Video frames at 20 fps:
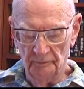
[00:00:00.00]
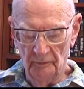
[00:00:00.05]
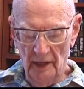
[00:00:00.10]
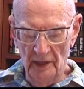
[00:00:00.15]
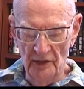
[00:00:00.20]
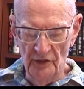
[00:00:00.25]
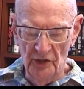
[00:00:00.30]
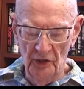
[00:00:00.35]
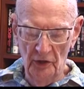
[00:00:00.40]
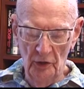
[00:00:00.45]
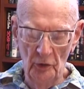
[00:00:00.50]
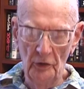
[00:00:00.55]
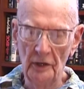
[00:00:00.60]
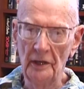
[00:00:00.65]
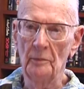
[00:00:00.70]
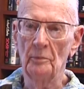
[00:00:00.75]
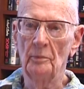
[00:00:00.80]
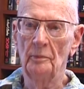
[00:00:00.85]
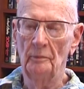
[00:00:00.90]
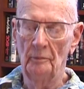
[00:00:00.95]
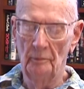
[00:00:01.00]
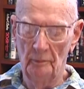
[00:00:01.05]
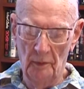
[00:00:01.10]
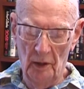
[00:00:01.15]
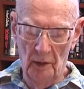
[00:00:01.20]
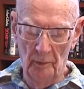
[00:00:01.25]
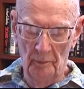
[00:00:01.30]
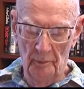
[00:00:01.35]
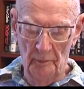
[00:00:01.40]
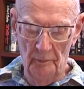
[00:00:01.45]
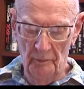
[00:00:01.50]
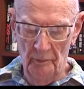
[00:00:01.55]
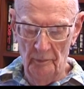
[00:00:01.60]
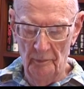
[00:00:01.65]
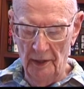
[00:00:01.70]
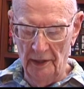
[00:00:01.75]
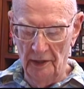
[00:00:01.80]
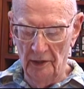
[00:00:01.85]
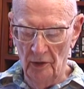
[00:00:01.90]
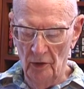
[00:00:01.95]
In saluting Bob
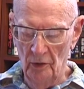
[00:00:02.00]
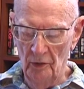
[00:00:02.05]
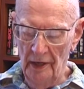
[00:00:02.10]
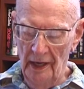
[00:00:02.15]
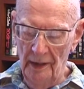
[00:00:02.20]
Bigelow,